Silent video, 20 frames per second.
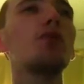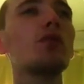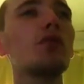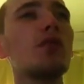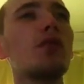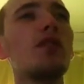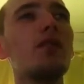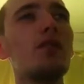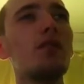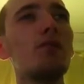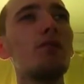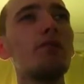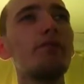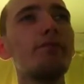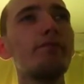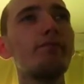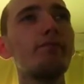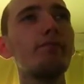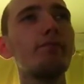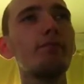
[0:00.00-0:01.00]
system
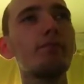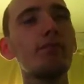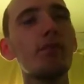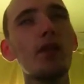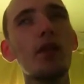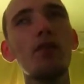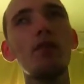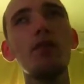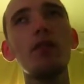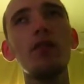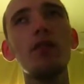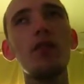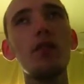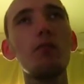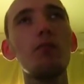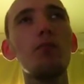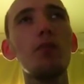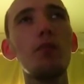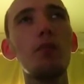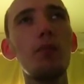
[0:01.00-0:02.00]
for
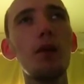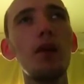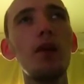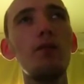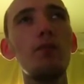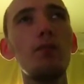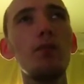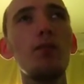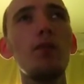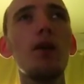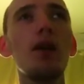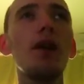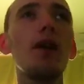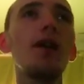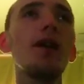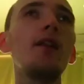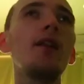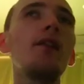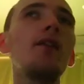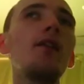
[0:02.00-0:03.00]
simple people,
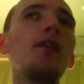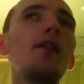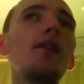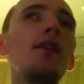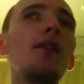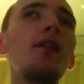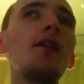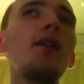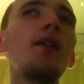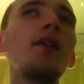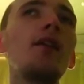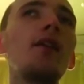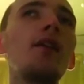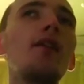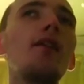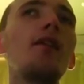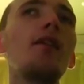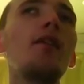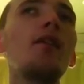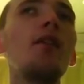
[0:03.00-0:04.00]
and
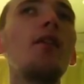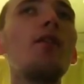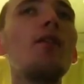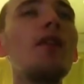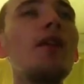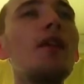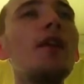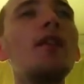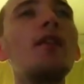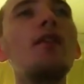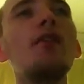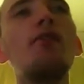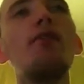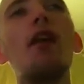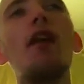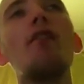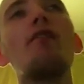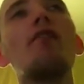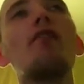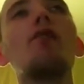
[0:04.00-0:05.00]
there's no need to
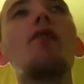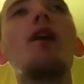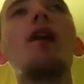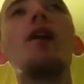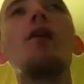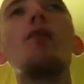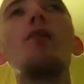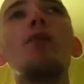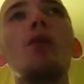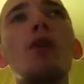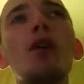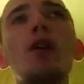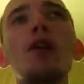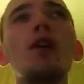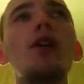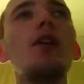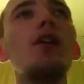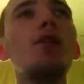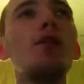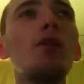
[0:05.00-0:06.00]
faff around
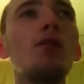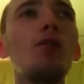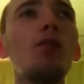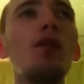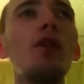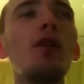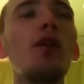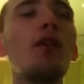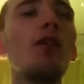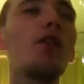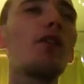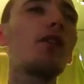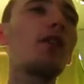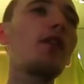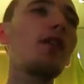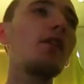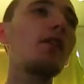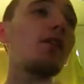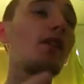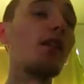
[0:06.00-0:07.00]
like you do on Windows. And
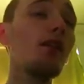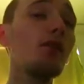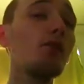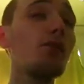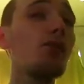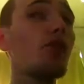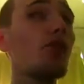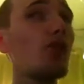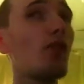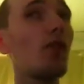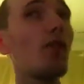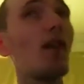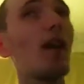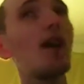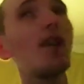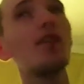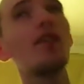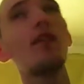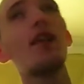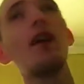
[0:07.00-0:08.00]
in terms, you don't
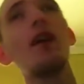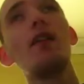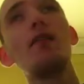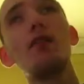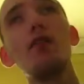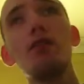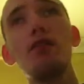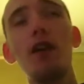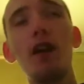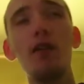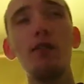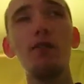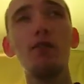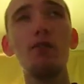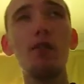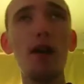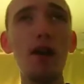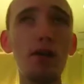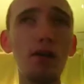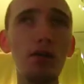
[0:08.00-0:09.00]
actually have to faff
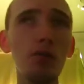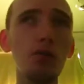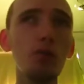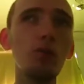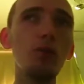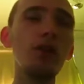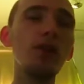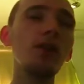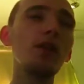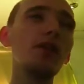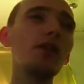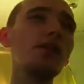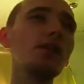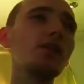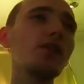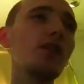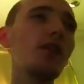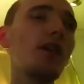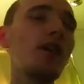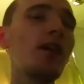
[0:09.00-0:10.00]
around on Windows.
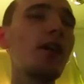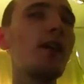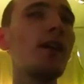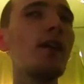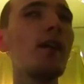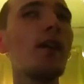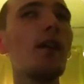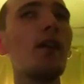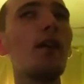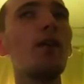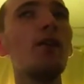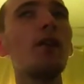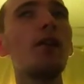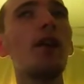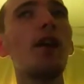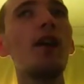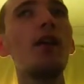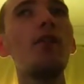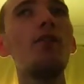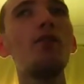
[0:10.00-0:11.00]

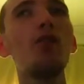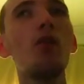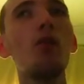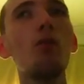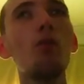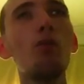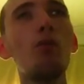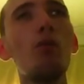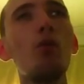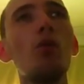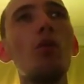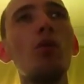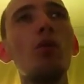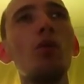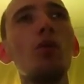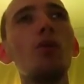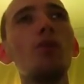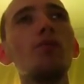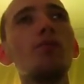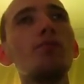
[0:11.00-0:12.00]
Okay, you've got more